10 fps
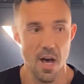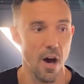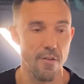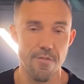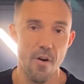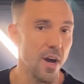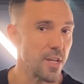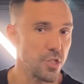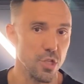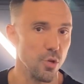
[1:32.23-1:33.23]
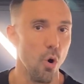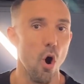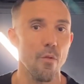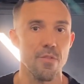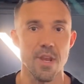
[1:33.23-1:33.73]
advise you
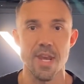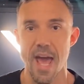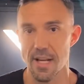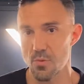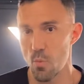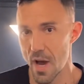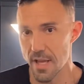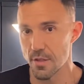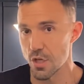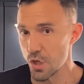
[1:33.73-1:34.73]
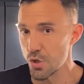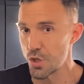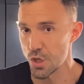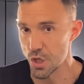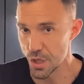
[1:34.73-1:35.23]
on the next weight that you
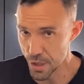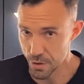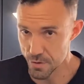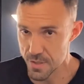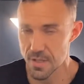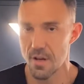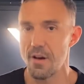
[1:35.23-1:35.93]
should use.